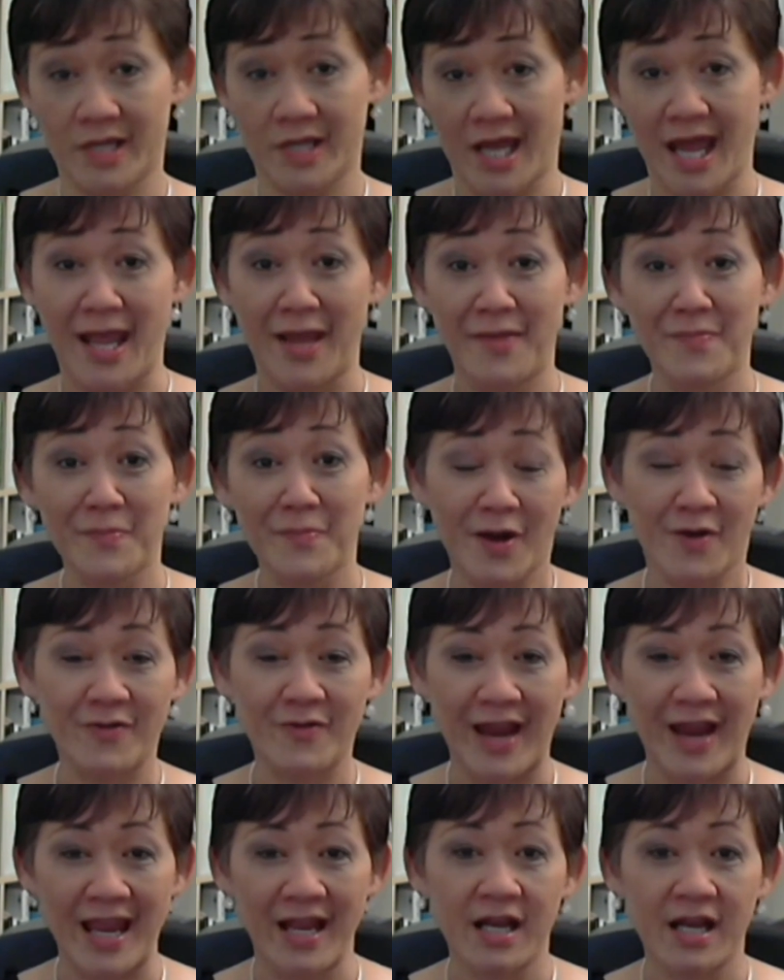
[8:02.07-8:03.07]
type,
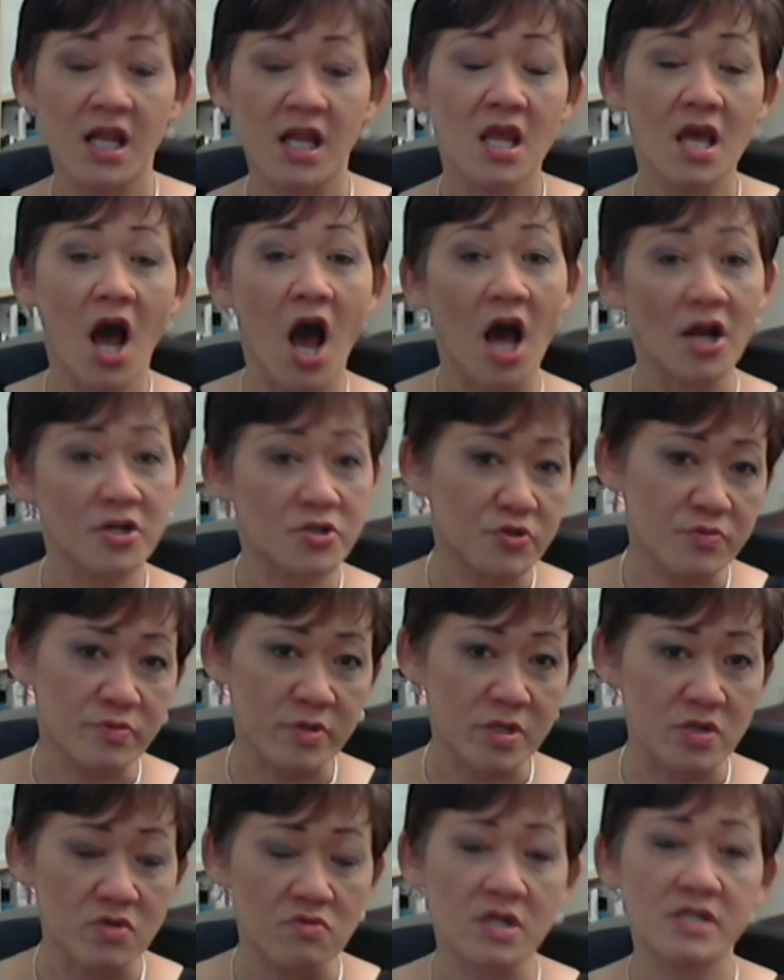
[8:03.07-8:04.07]
right,
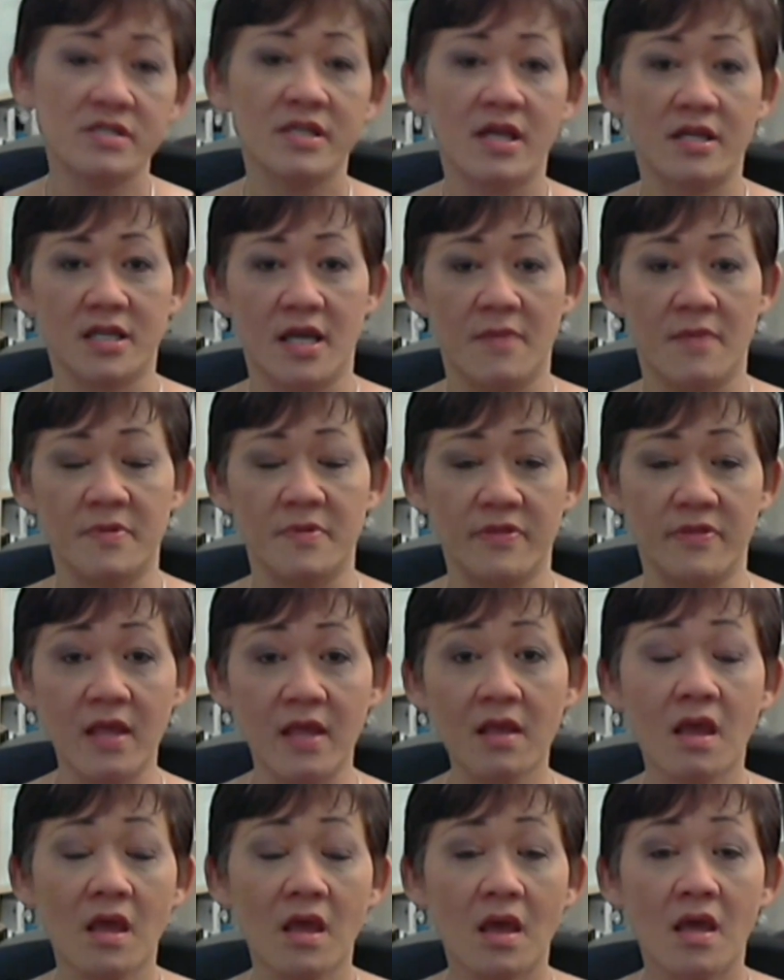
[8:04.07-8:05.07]
entrepreneurs, that type of
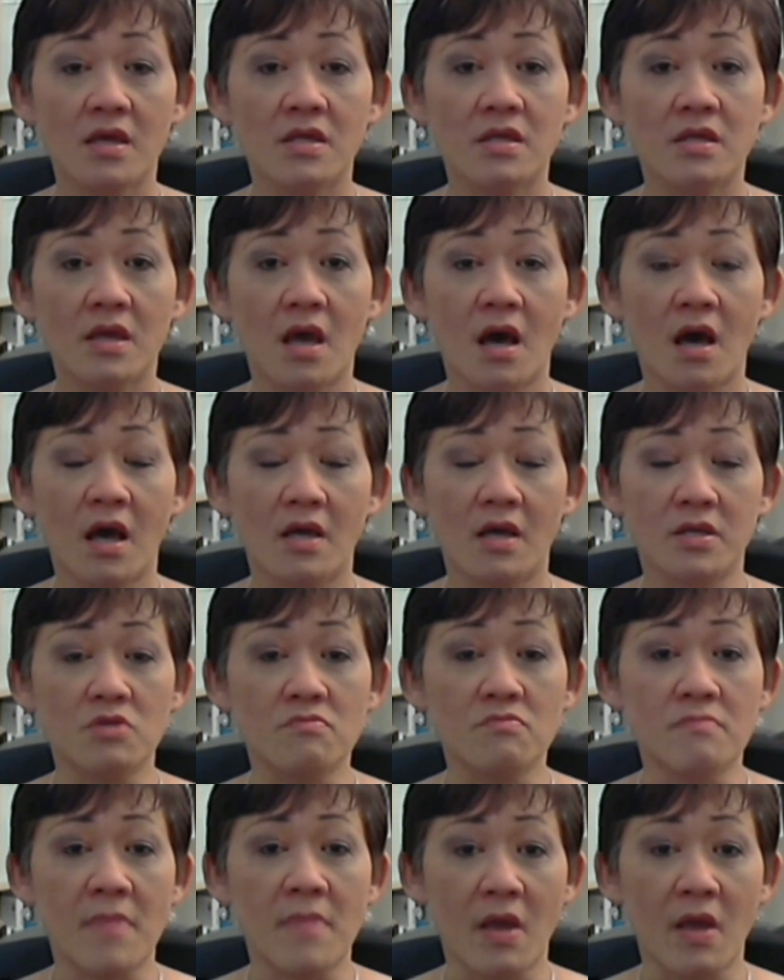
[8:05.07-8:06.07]
thing, you
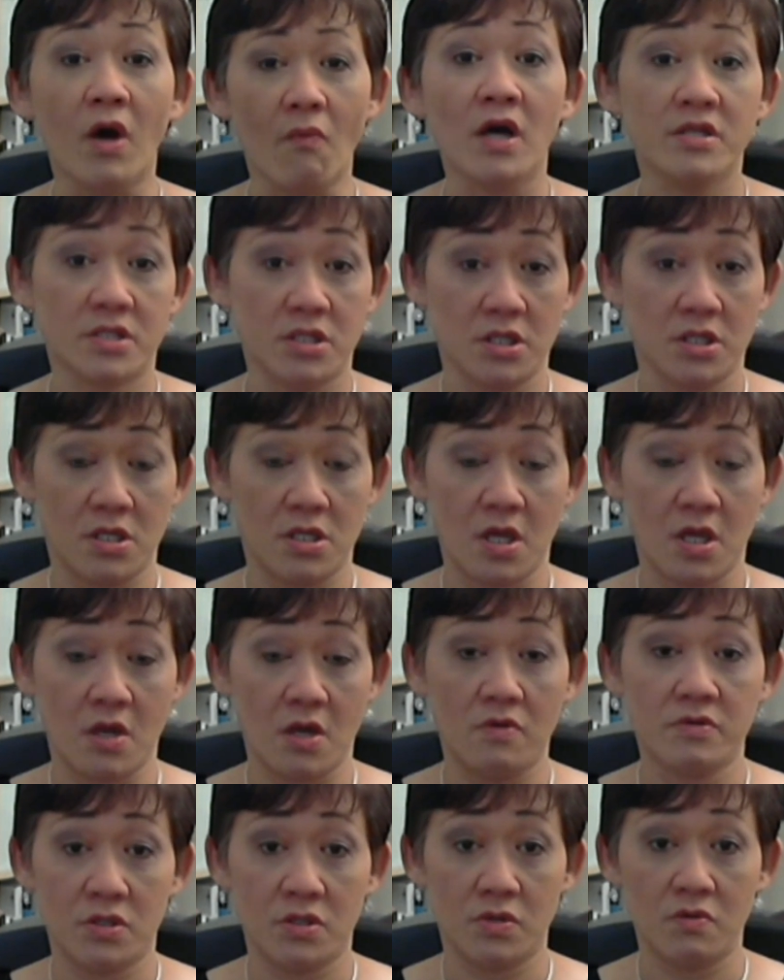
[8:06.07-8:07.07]
may want to go
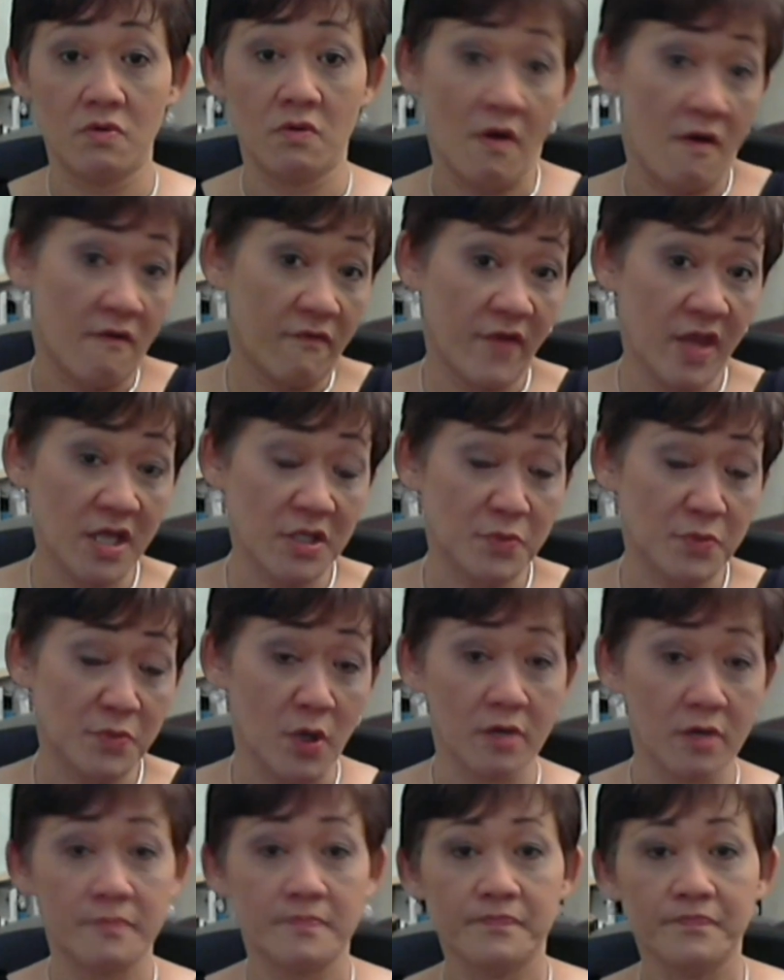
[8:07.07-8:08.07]
to
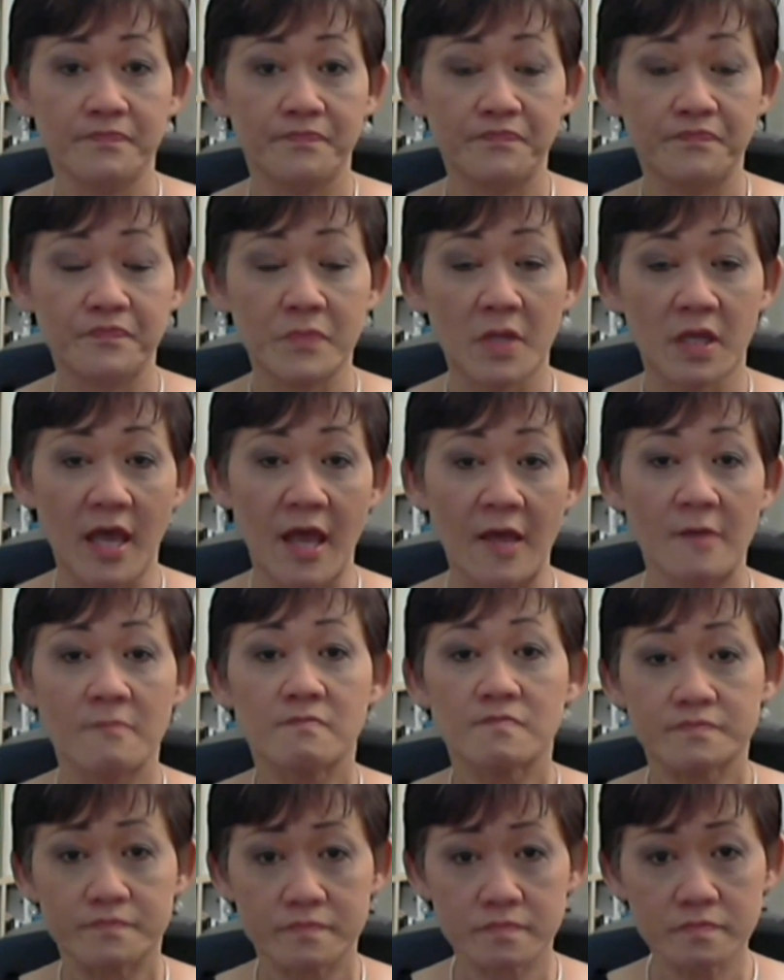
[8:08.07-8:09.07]
Facebook, okay?